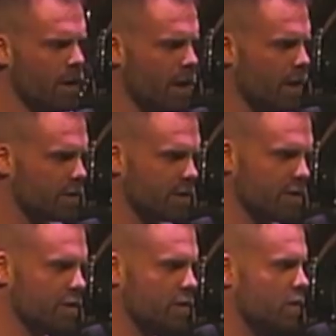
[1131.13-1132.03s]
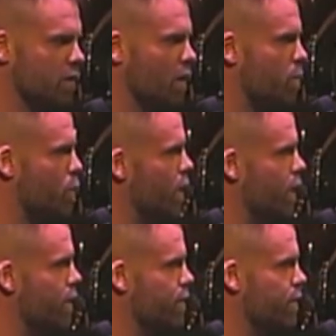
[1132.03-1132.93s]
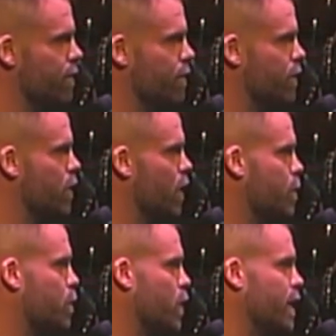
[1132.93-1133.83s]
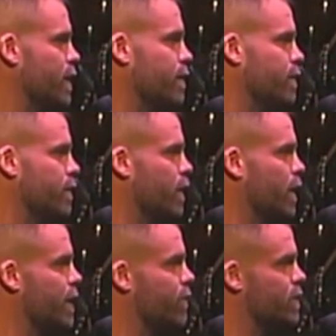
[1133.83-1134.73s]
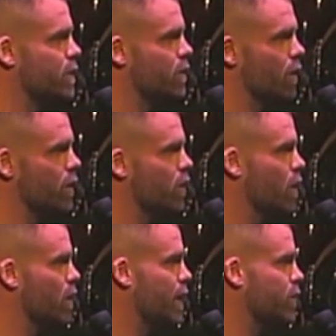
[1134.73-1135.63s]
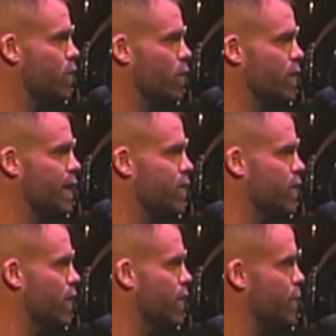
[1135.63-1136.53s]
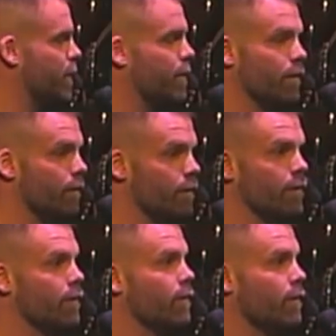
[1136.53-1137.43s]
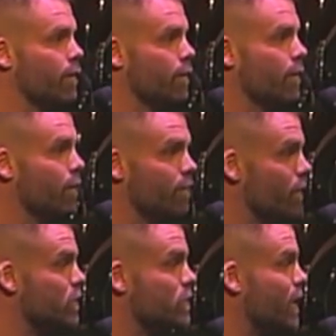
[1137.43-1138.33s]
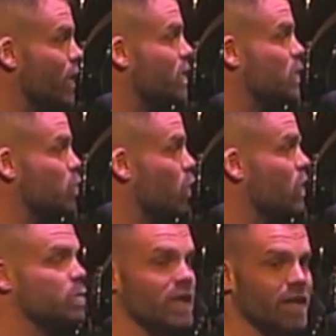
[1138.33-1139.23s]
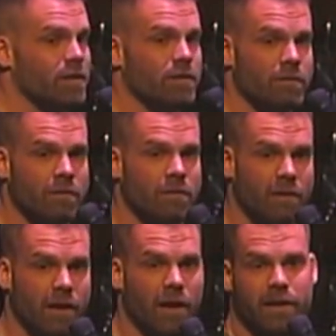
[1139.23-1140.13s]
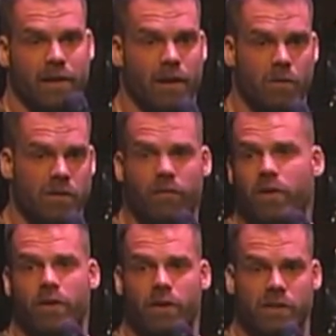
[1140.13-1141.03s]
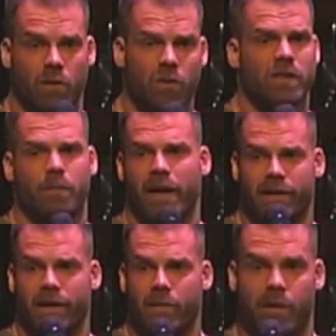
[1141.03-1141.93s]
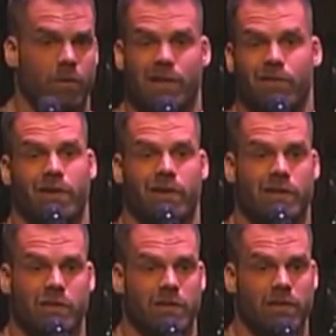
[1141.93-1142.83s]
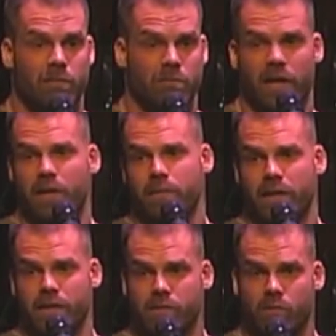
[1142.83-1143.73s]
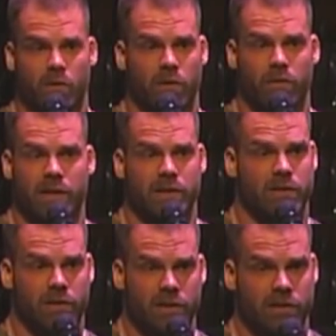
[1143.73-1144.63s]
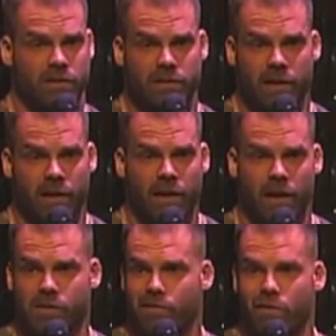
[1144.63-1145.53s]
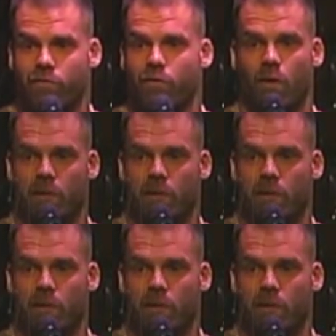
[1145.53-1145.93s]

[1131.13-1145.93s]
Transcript: She says, you just got to pray. You got to pray. You got to give it to God. You got to let go and let God. And I'm like, I don't understand what these words mean. Like I did. I was never a Christian. I wasn't a bad guy, was never a Christian by any means. We weren't raised as Christians. I was never informed